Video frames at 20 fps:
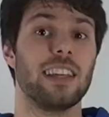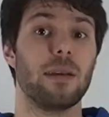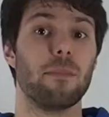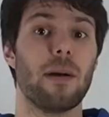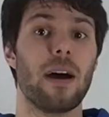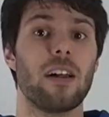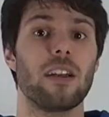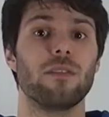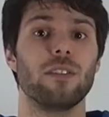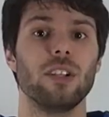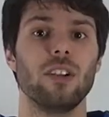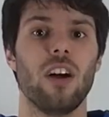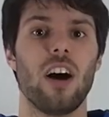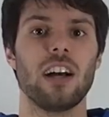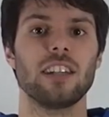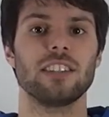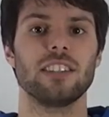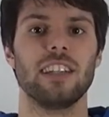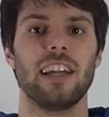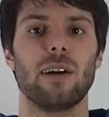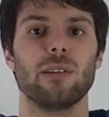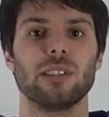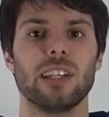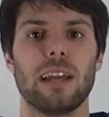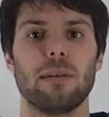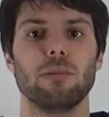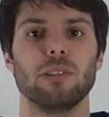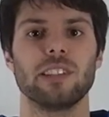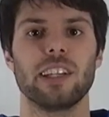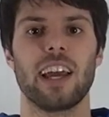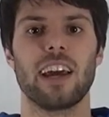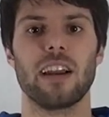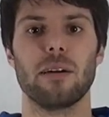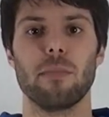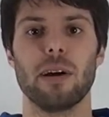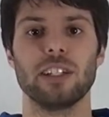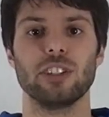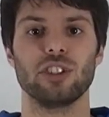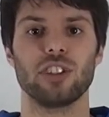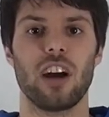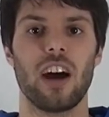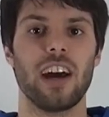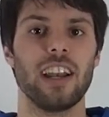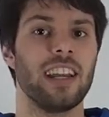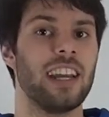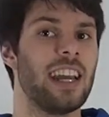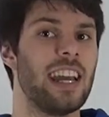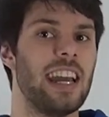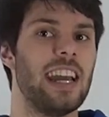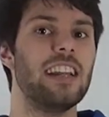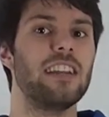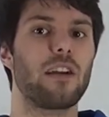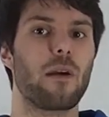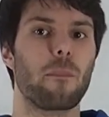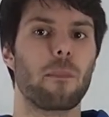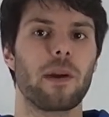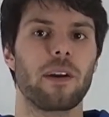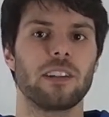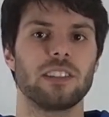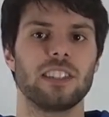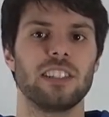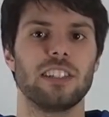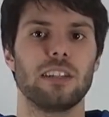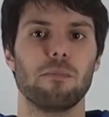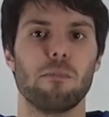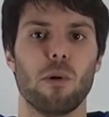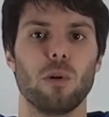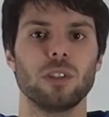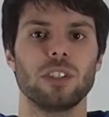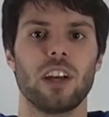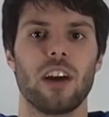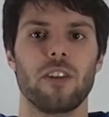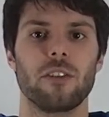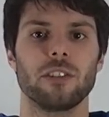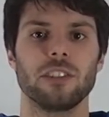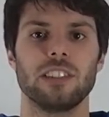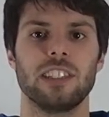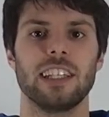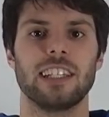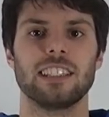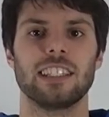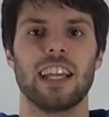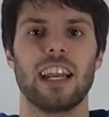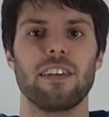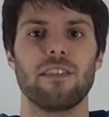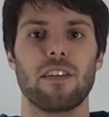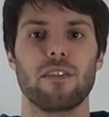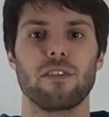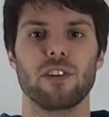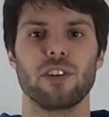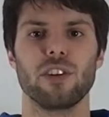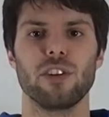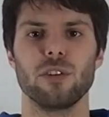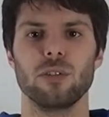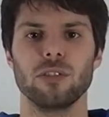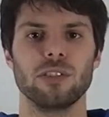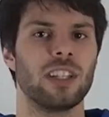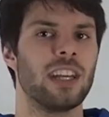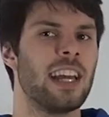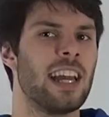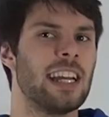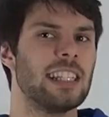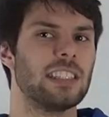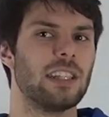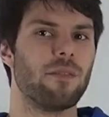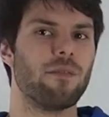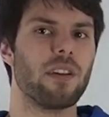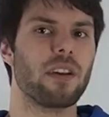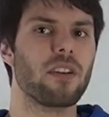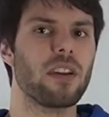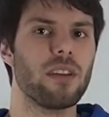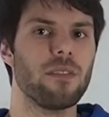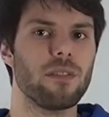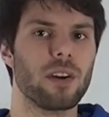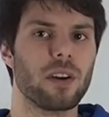the amount of velocity I was able to get on my shot in comparison to most other sticks that I've ever used. It's a very,